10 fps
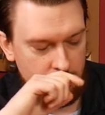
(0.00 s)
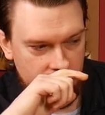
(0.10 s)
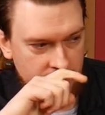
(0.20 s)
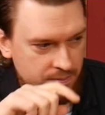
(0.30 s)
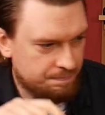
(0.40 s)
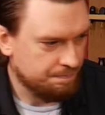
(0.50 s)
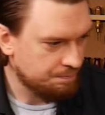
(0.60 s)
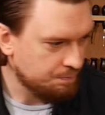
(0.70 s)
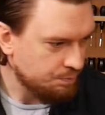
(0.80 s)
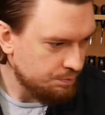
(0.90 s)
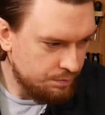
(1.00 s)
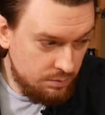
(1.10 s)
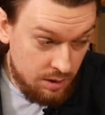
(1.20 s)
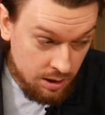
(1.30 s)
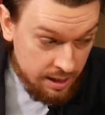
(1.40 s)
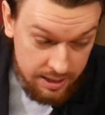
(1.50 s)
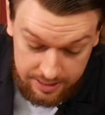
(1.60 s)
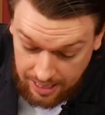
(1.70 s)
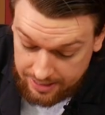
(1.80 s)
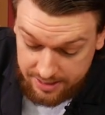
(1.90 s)
thread, and
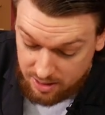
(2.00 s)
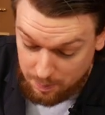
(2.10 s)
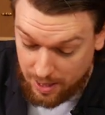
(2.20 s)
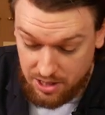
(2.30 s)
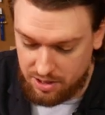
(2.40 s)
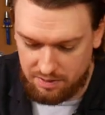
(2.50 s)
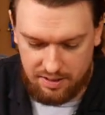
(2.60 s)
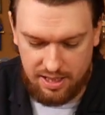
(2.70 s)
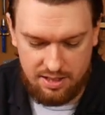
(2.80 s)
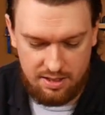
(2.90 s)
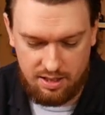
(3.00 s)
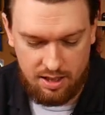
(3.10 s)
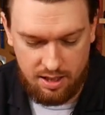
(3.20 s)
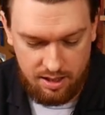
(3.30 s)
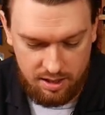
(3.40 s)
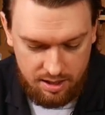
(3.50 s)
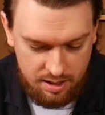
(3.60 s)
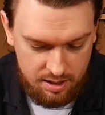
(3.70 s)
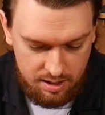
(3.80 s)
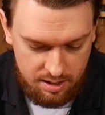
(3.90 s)
in anticipation of this, uh,
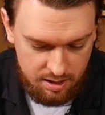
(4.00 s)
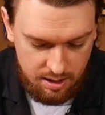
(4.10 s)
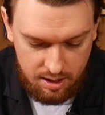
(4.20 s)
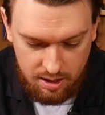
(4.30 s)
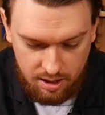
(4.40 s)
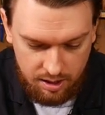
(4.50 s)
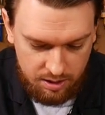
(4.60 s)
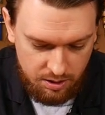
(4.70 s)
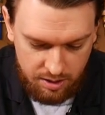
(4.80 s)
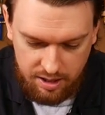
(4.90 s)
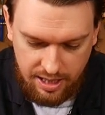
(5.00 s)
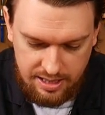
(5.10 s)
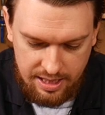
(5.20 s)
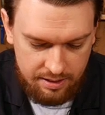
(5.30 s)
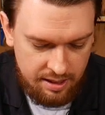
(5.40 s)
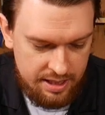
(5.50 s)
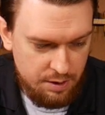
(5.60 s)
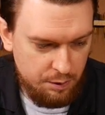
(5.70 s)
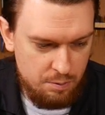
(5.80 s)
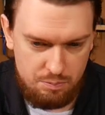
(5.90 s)
I got these out. Now,
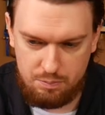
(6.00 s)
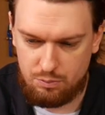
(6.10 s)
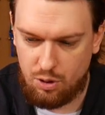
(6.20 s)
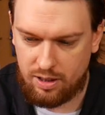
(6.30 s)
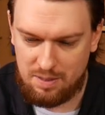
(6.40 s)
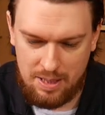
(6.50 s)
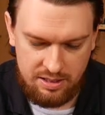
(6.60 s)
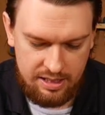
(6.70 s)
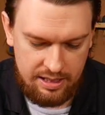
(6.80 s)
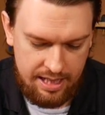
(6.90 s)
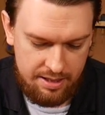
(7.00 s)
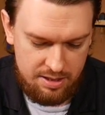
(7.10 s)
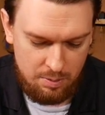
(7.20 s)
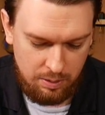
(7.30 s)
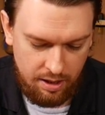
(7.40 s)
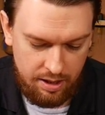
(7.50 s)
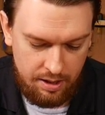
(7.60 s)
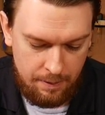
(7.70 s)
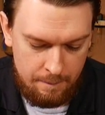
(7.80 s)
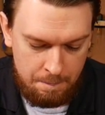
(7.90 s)
these are from Rocky Mountain Leather Supply.
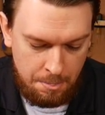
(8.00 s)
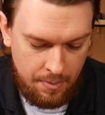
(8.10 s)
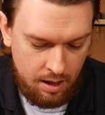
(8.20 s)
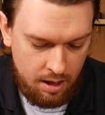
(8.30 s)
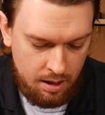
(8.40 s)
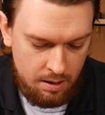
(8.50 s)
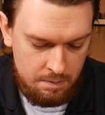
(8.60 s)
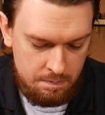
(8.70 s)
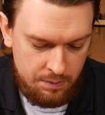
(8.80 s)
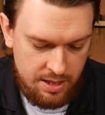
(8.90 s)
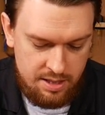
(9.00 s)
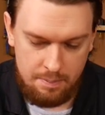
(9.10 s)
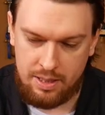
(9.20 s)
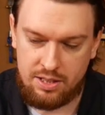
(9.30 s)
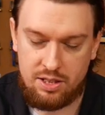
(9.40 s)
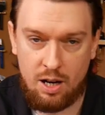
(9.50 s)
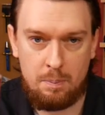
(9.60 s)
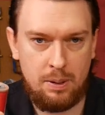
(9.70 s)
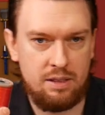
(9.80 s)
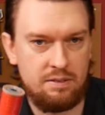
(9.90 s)
Um, they sent me a
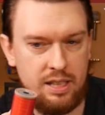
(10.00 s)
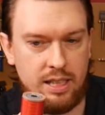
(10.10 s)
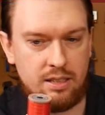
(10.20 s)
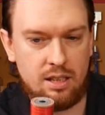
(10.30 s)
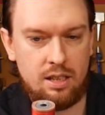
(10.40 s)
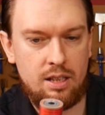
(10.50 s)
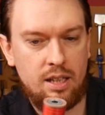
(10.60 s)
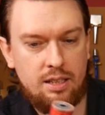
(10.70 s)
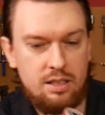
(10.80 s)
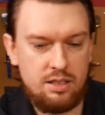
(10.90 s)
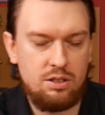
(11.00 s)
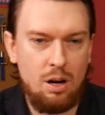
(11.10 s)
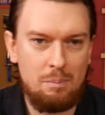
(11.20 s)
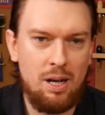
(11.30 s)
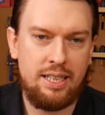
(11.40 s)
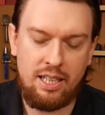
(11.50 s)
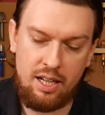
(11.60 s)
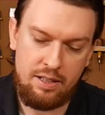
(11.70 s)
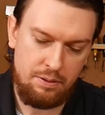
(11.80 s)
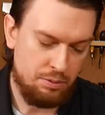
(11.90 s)
sample of these. It's, it's, not my
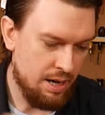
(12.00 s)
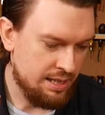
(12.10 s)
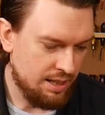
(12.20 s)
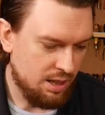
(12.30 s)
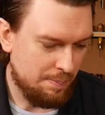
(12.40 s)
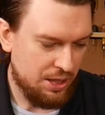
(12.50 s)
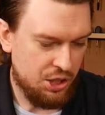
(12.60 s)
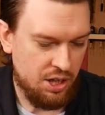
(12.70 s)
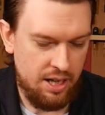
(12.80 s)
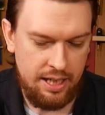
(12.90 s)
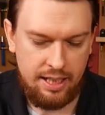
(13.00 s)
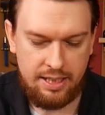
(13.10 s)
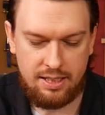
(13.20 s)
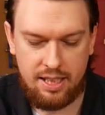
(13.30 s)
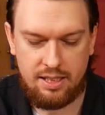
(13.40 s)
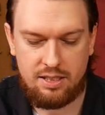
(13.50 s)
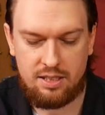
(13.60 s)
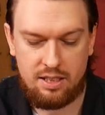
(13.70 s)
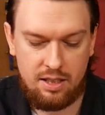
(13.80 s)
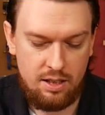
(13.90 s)
kind of thread. It's a little bit shiny. It's,
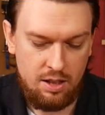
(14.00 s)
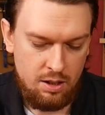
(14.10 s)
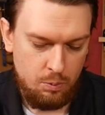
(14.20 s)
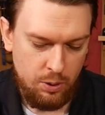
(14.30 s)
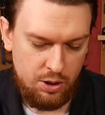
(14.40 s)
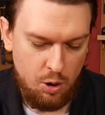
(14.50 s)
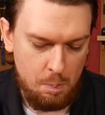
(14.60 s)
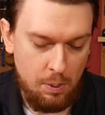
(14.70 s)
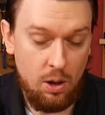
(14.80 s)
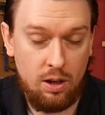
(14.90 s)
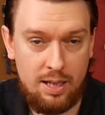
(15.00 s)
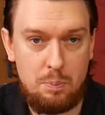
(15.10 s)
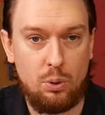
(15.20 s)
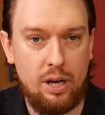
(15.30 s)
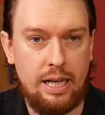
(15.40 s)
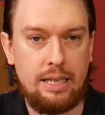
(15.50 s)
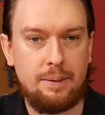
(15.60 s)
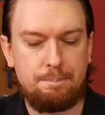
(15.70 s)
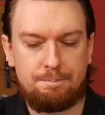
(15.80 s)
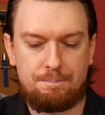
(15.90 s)
it's what you call polybraid.
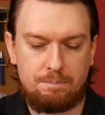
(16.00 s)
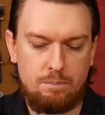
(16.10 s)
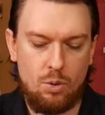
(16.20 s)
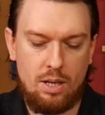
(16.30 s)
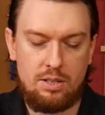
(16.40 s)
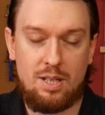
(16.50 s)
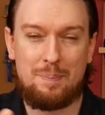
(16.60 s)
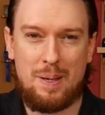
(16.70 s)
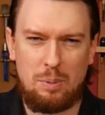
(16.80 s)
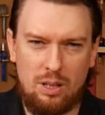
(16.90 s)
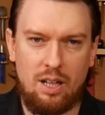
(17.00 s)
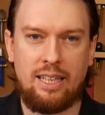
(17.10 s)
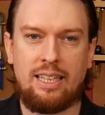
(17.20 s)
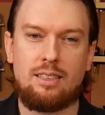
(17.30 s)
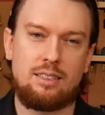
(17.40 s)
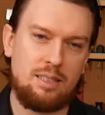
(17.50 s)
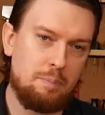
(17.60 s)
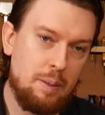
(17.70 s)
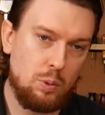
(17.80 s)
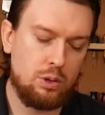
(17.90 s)
Some people like it, some
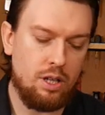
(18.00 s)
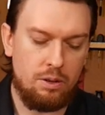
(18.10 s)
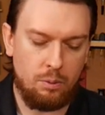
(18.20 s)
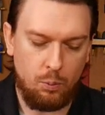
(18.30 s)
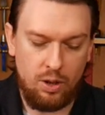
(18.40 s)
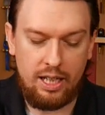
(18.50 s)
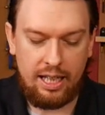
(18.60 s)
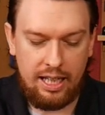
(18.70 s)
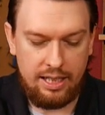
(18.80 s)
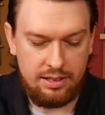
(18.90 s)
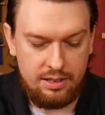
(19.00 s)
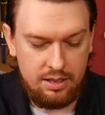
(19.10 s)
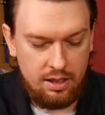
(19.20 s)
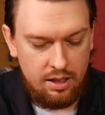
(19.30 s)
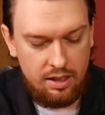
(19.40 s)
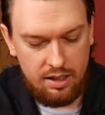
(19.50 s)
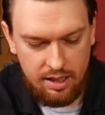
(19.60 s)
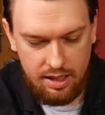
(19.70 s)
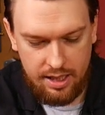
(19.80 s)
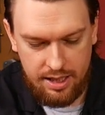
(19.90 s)
people don't. What it is,
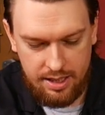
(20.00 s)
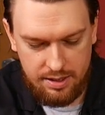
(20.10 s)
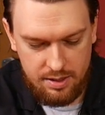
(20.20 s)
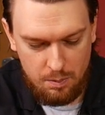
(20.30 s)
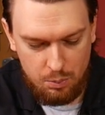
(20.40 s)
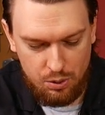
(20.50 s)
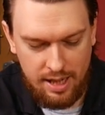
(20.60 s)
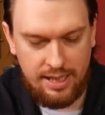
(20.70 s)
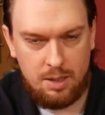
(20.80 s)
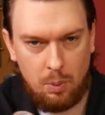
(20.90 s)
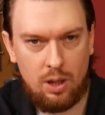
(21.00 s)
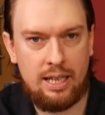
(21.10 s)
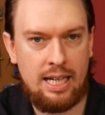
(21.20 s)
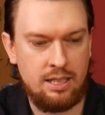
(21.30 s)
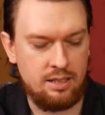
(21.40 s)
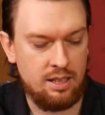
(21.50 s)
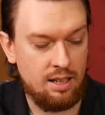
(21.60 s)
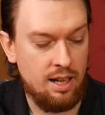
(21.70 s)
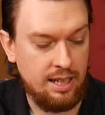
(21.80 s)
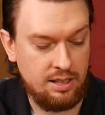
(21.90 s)
is braided polyester
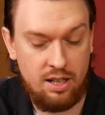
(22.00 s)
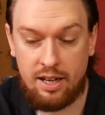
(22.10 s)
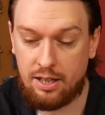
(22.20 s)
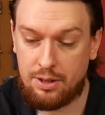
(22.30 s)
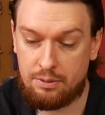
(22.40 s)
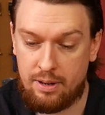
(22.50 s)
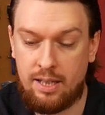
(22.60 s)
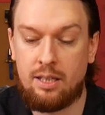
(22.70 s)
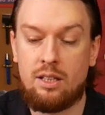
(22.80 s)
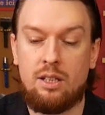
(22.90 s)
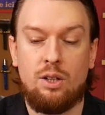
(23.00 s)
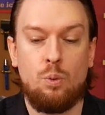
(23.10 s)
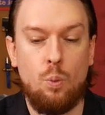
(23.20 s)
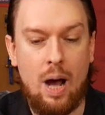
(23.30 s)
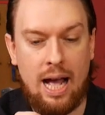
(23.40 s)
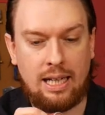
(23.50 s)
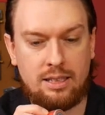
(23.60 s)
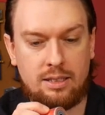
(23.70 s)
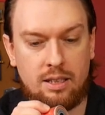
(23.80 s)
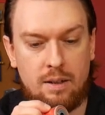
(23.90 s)
like tiger thread,
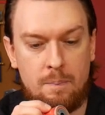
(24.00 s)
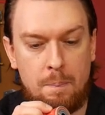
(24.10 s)
waxed,